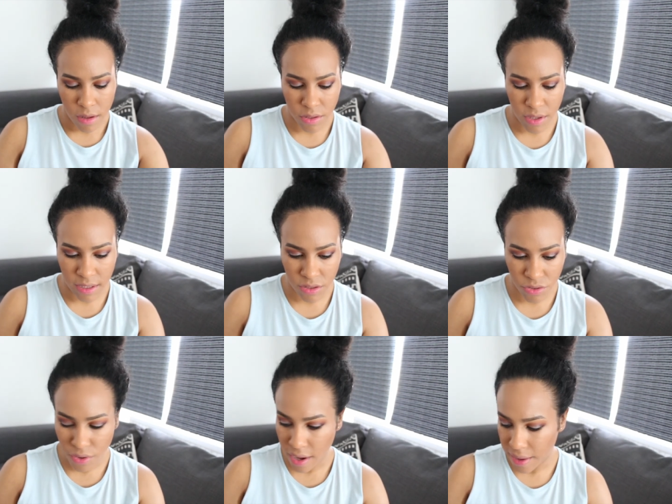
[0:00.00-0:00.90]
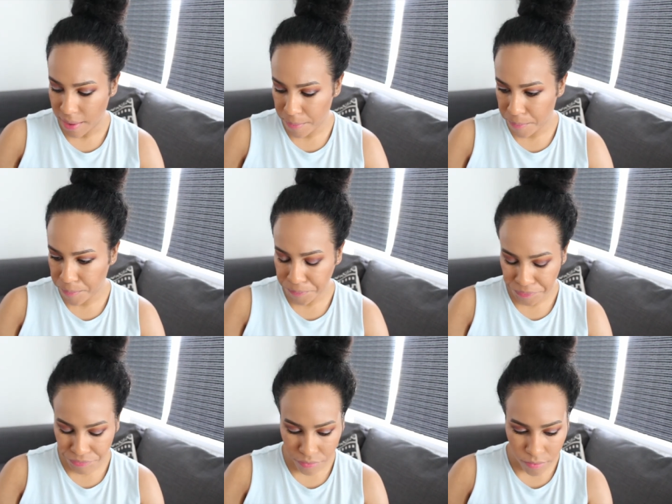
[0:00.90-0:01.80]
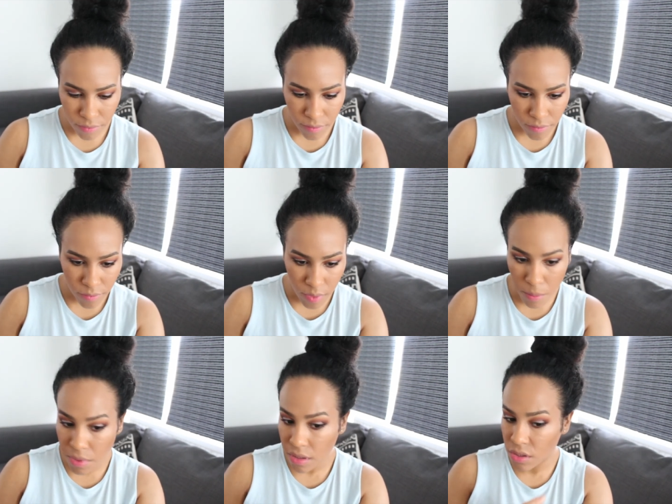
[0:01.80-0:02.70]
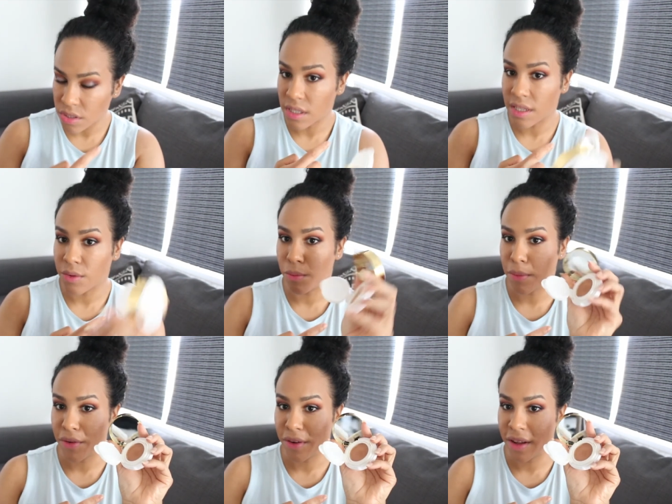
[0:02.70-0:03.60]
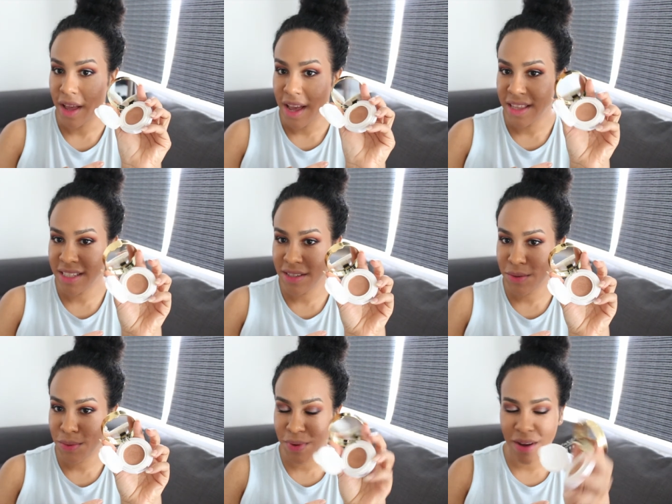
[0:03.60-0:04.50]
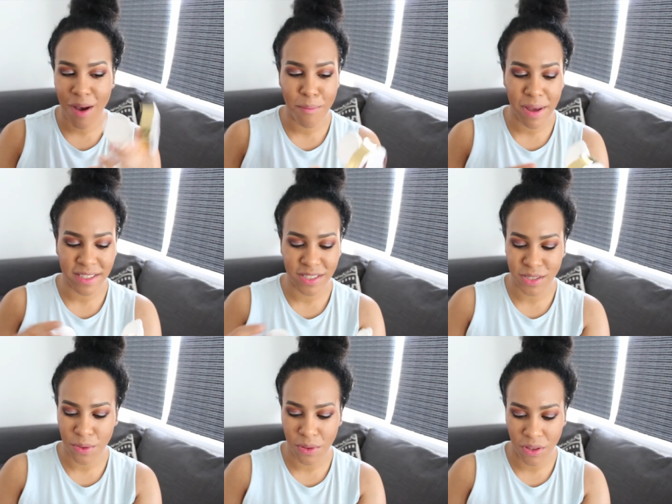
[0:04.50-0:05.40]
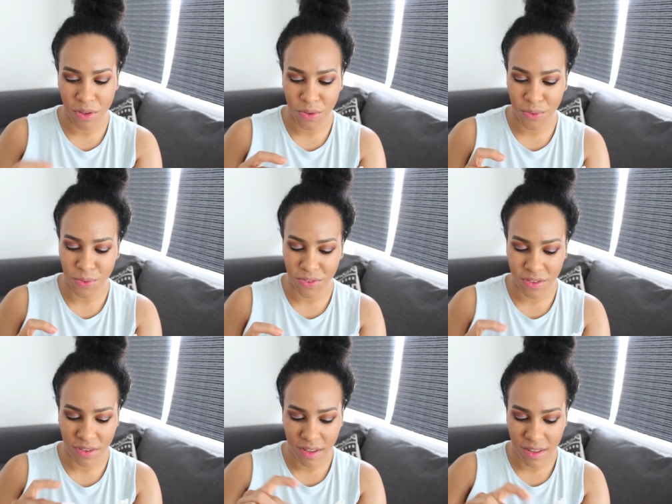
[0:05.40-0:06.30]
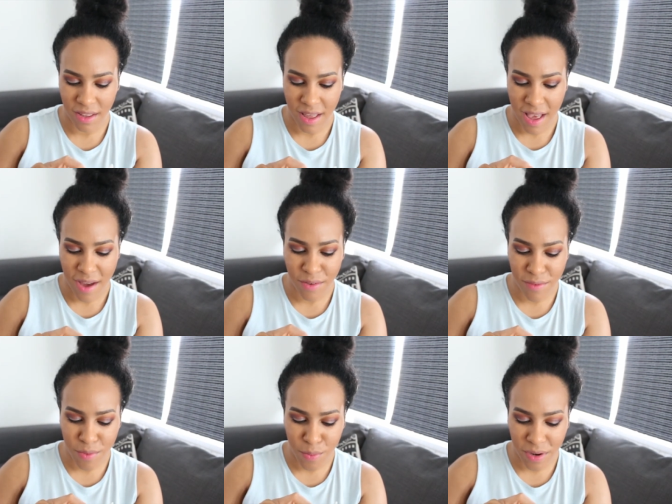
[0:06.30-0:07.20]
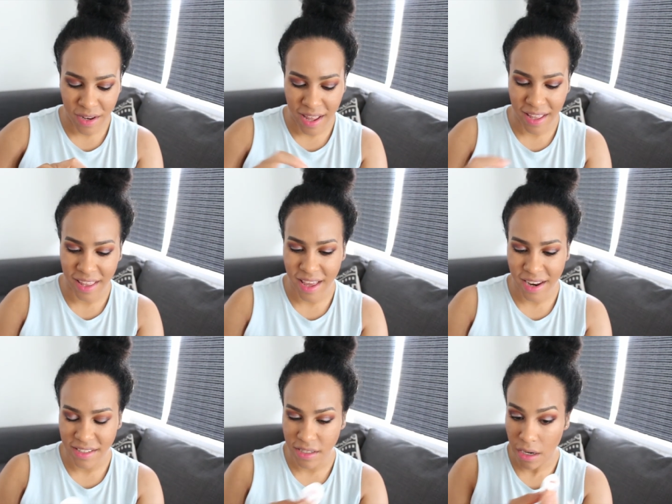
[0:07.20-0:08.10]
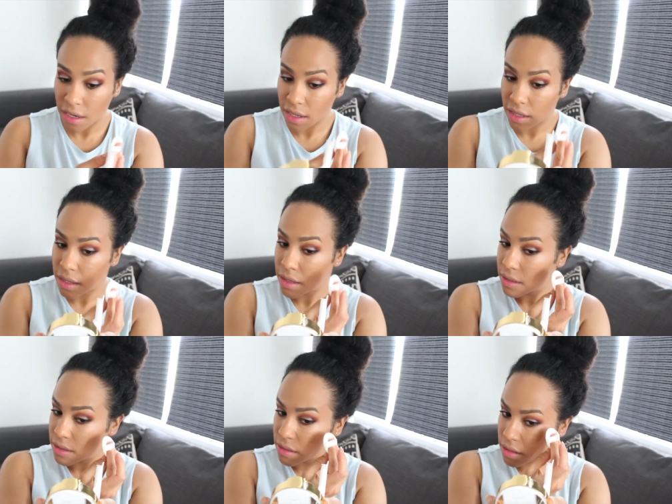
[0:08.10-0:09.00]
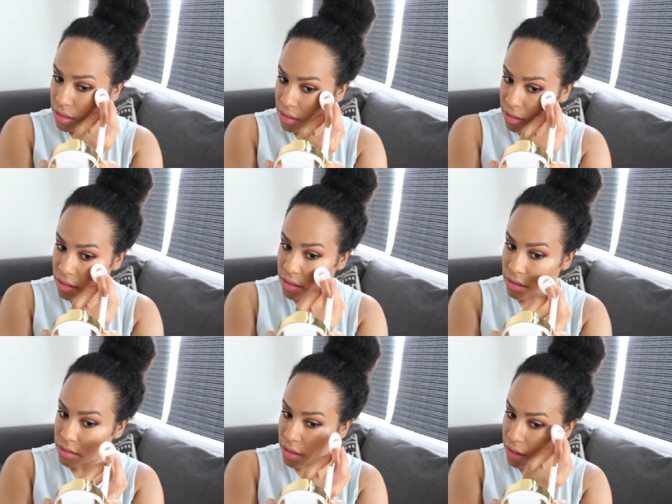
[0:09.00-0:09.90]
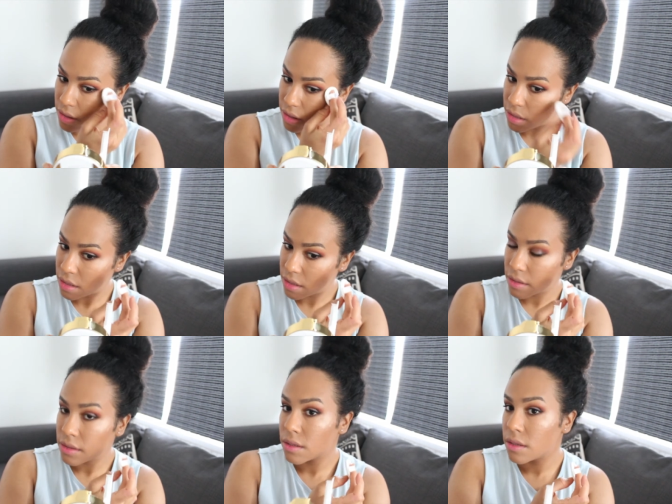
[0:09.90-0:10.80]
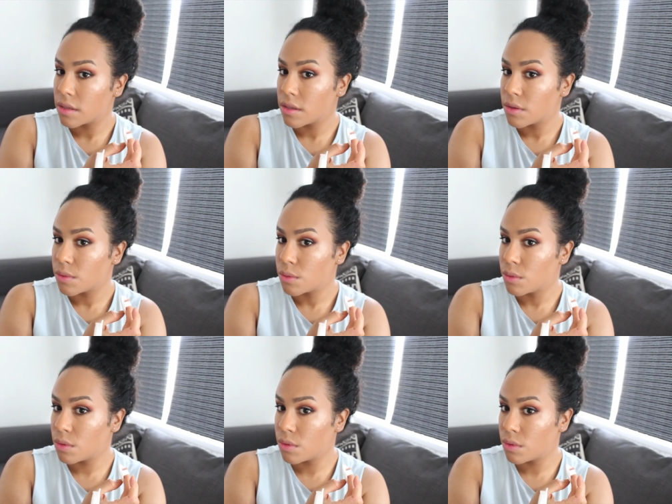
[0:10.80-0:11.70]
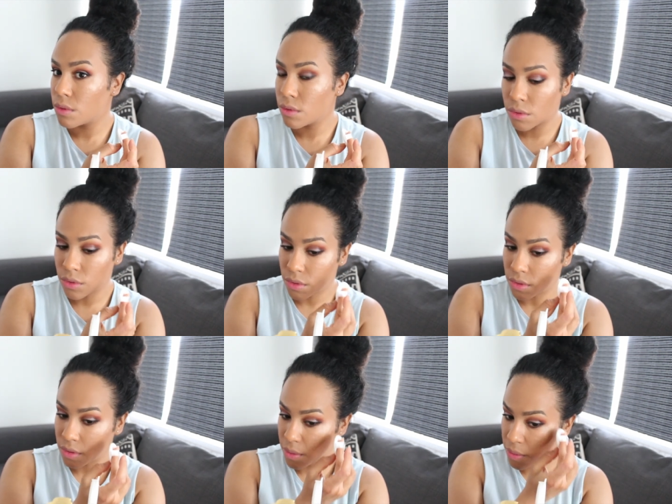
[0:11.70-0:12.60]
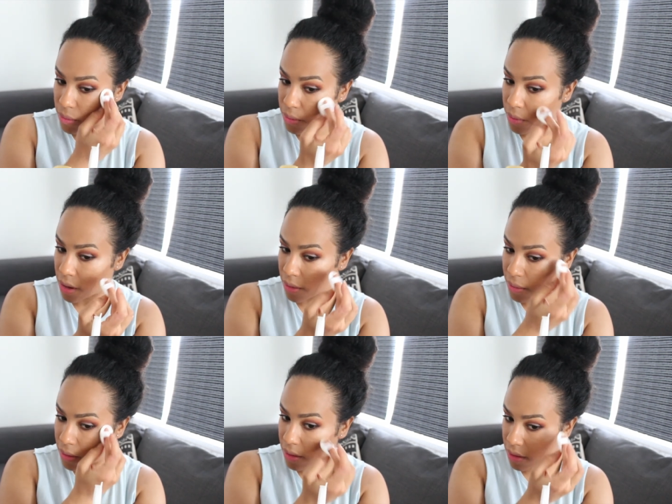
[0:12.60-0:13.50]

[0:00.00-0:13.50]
So let's try it. I'm gonna use the little mirror. This little compact is so cute. I don't even want to like get it dirty. So. Ooh, wow.